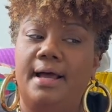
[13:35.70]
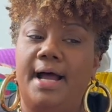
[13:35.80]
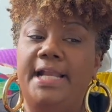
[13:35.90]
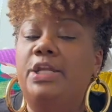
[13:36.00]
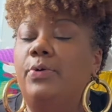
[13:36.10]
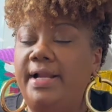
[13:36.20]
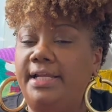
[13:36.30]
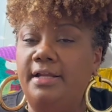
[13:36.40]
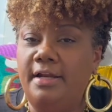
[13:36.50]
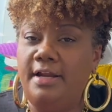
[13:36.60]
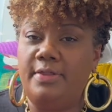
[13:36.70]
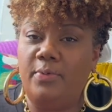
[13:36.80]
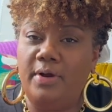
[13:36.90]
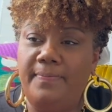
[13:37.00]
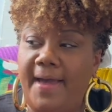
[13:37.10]
I knew I needed another
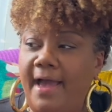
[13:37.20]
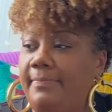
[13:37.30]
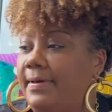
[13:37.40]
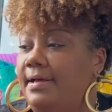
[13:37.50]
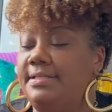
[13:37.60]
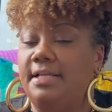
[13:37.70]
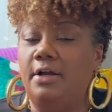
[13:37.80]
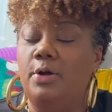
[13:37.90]
work bag because the